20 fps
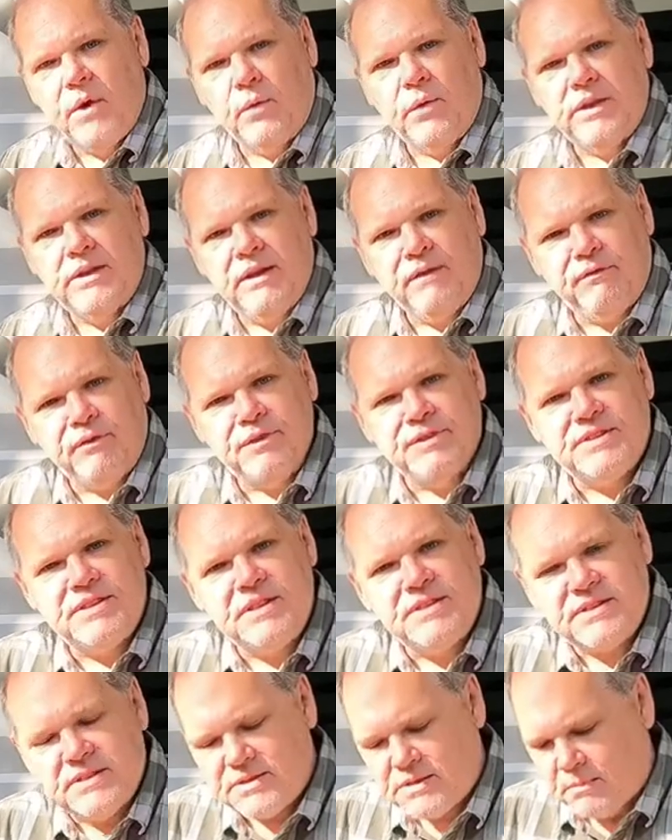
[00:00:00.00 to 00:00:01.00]
The only difference
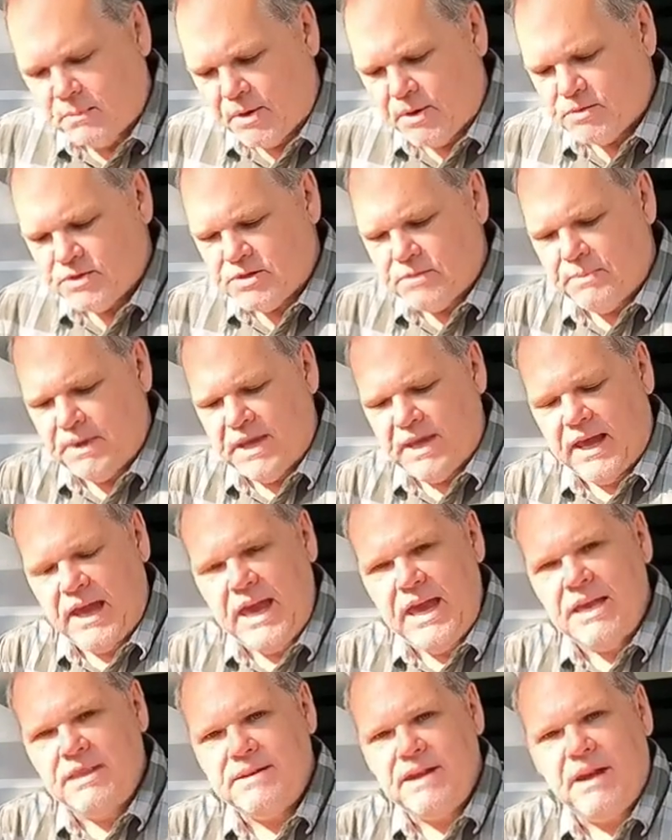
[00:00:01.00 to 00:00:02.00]
is, as opposed to being
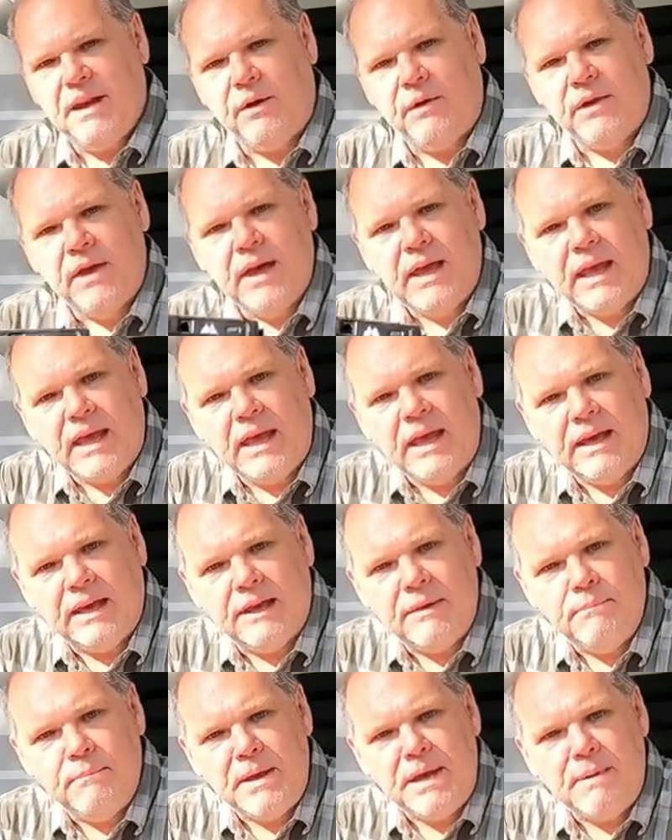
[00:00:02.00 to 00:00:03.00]
handheld,
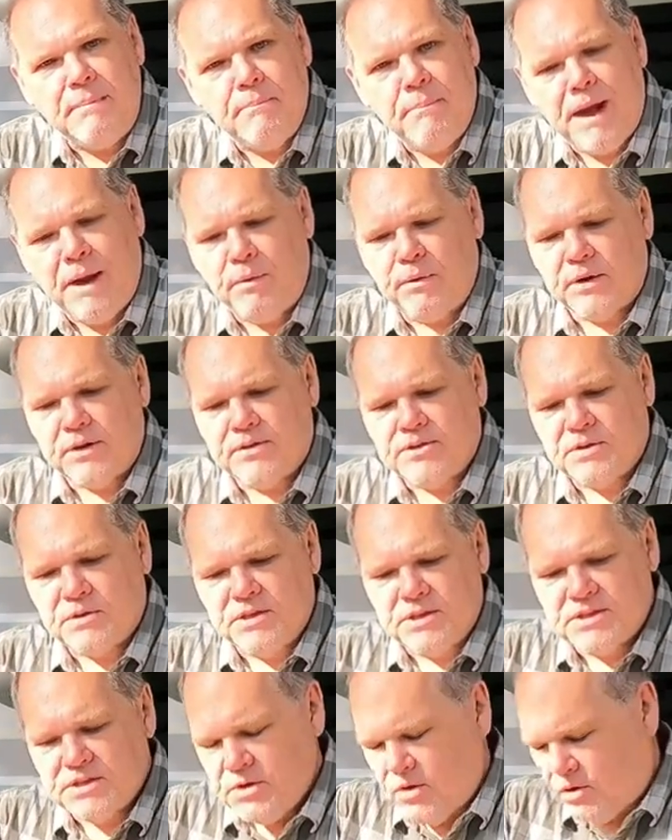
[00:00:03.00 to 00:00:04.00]
it can be mounted.
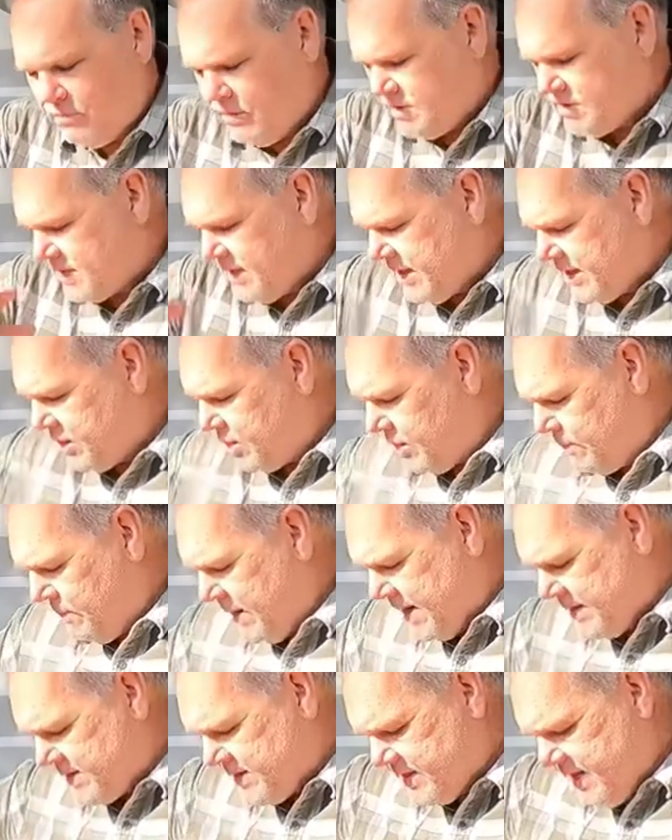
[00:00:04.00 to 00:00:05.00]
So this is almost like your
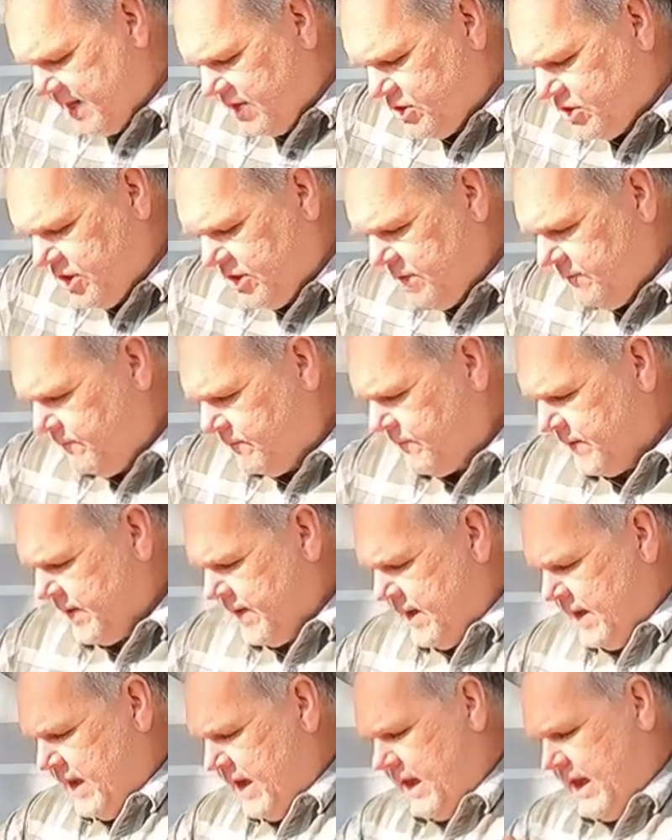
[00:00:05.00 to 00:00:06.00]
base station,
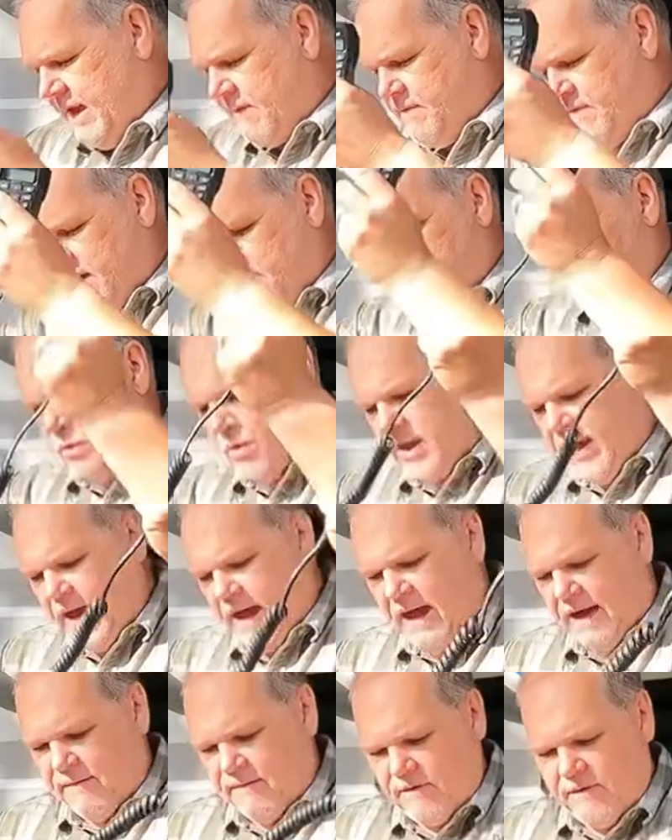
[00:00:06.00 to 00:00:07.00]
and then we
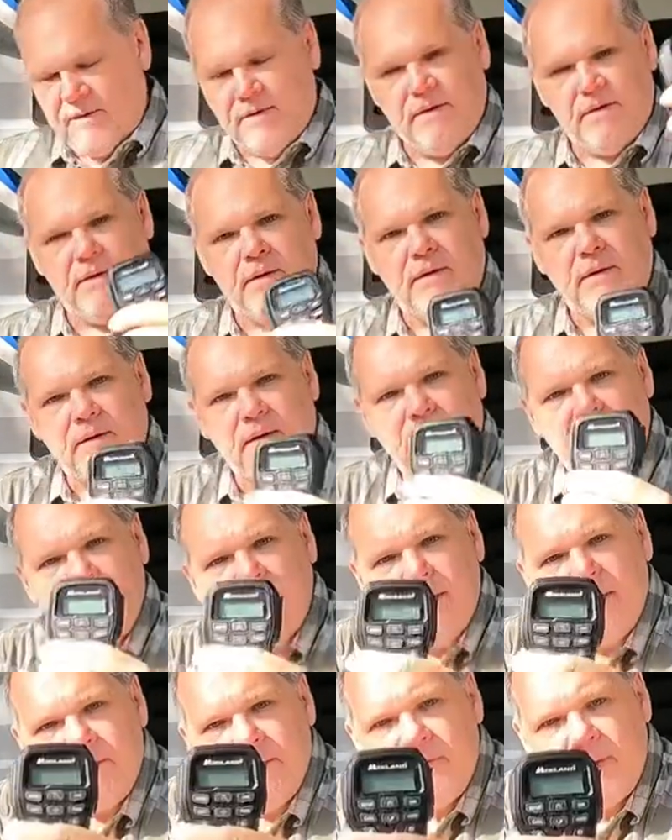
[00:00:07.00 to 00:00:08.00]
have
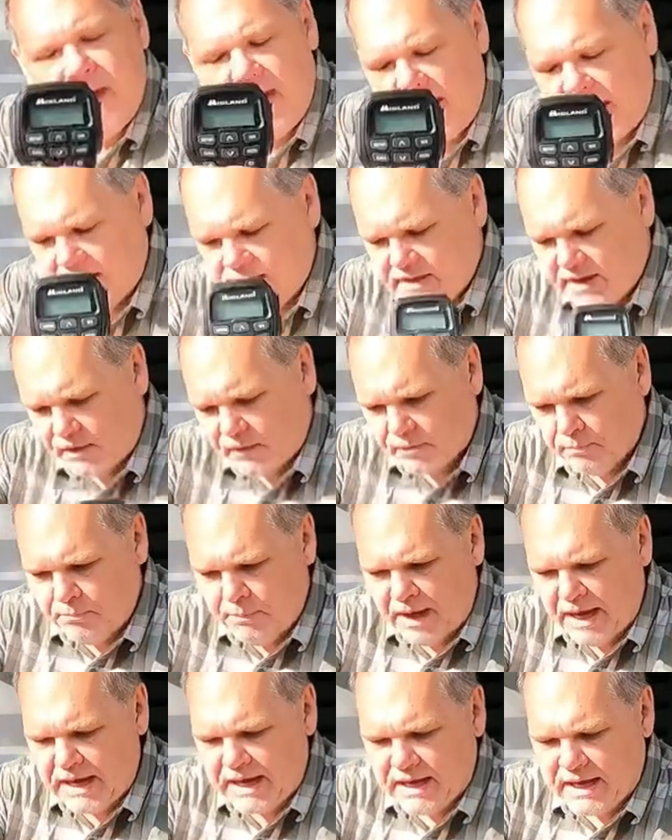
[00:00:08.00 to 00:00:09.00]
the handheld
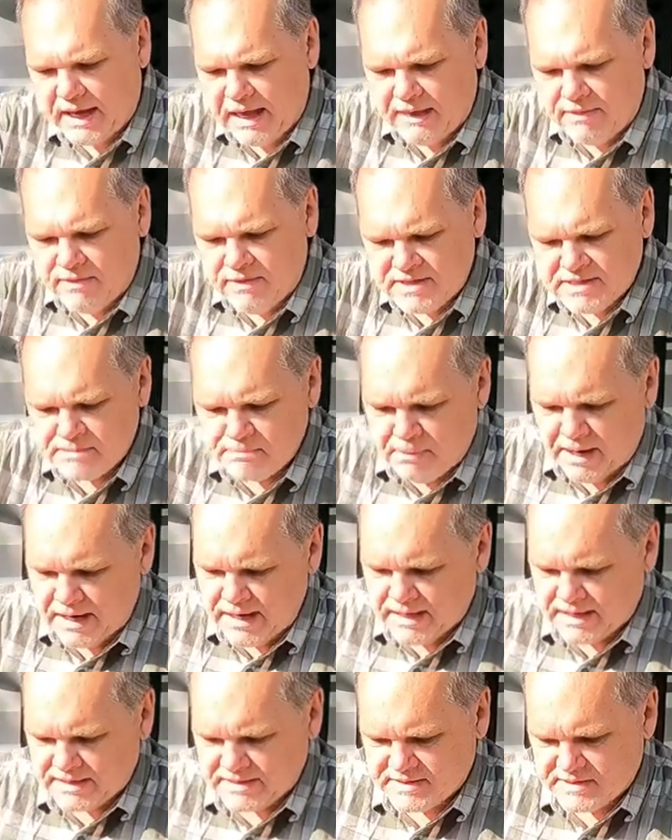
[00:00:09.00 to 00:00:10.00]
mic, and this
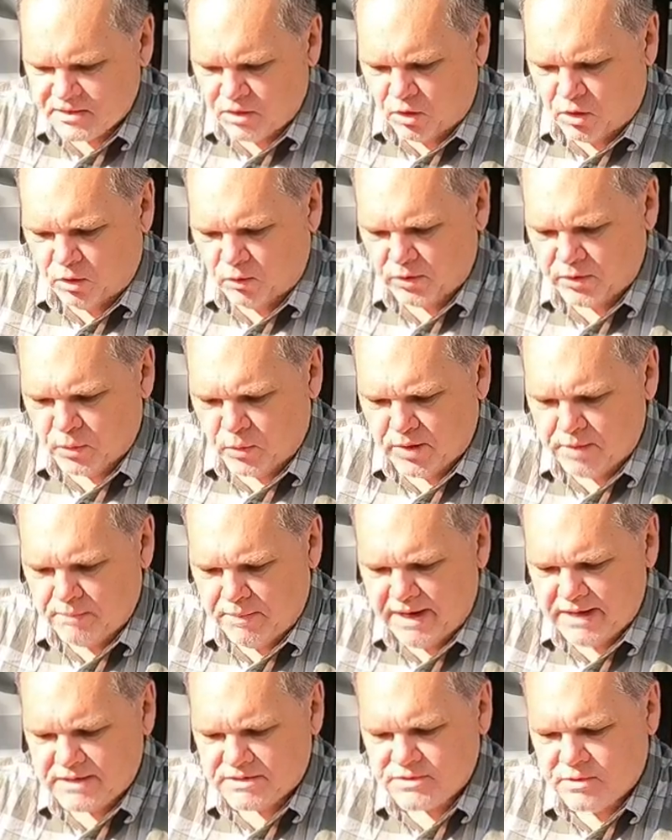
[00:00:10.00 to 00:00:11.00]
mic is an
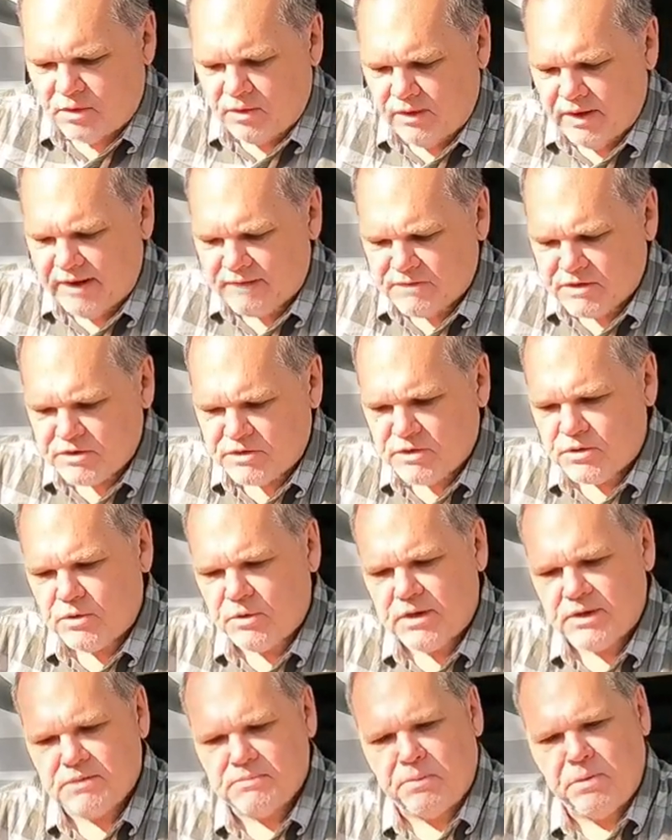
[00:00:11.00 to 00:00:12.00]
all-in-one mic. So all I have to
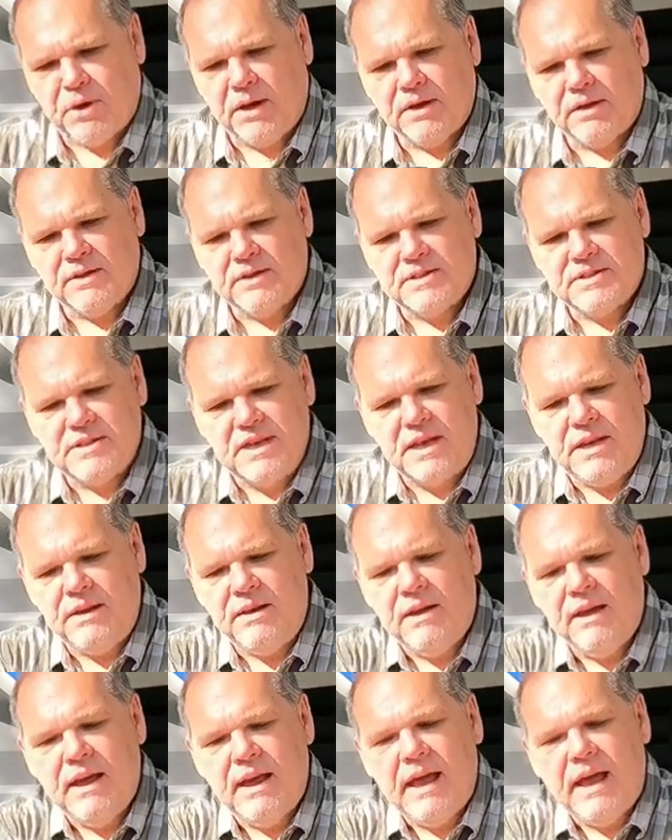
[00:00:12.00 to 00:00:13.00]
do is plug this
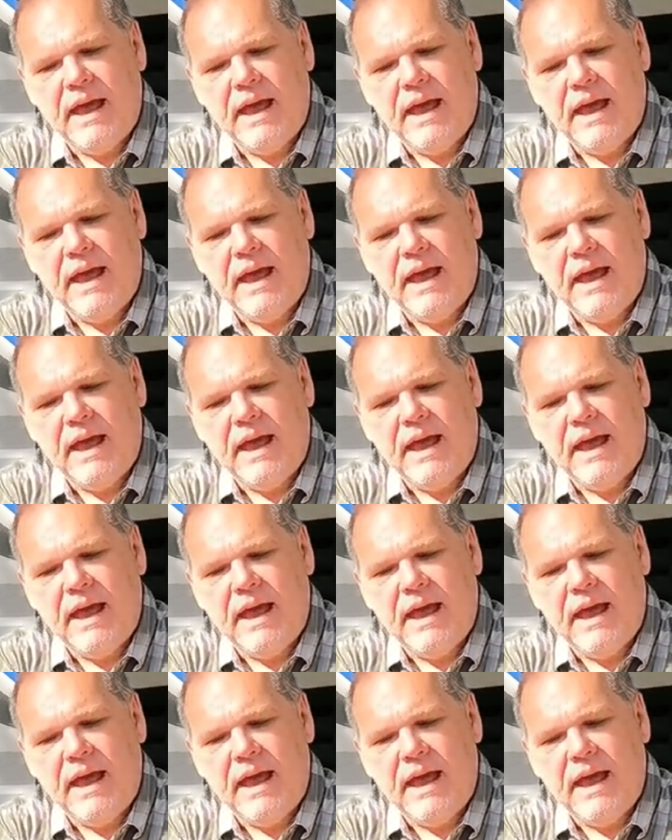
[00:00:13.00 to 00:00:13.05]
in,